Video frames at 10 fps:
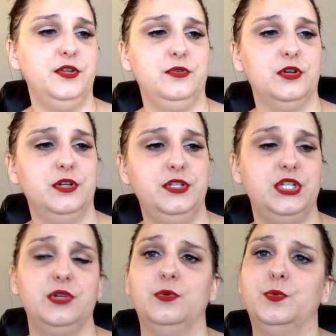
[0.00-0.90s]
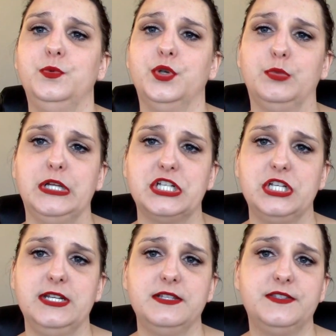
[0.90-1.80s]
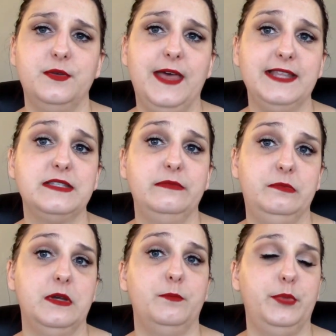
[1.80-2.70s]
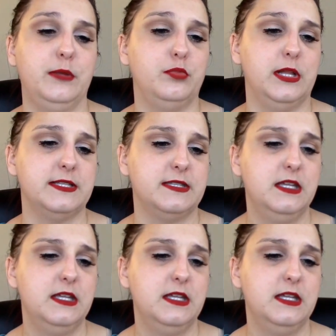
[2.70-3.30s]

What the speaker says: you could do your blush in it. So that's a big plus.